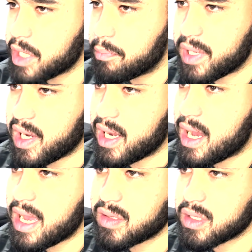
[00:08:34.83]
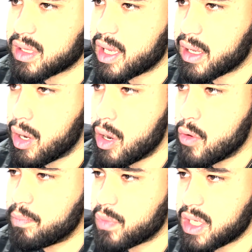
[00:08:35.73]
Pereira has to let
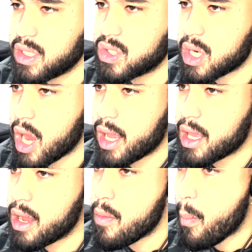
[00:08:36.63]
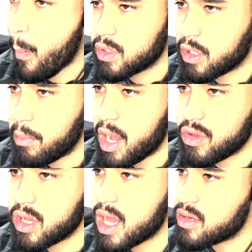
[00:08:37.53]
go. He needs a knockout. Come on,
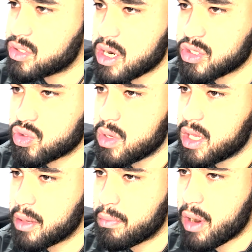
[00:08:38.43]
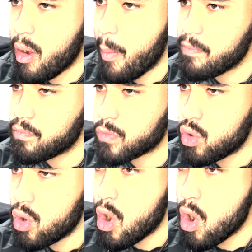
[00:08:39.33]
you gotta start swinging, bro.
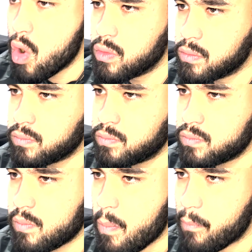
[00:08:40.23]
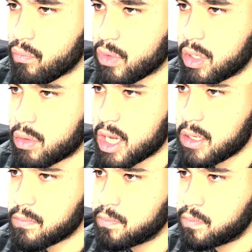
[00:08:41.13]
Woo! Good
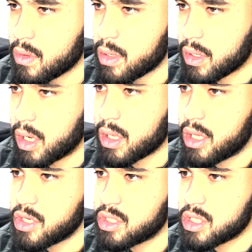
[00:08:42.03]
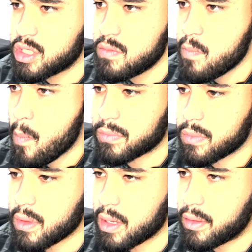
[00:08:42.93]
right. Good clinch, Izzy.
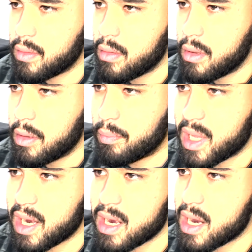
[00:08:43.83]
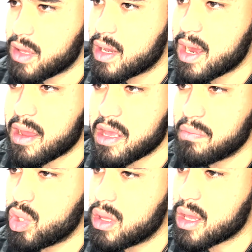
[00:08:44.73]
Pereira, you gotta
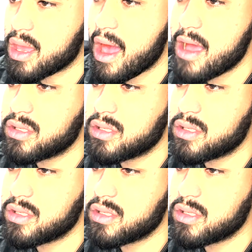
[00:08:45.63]
empty the gas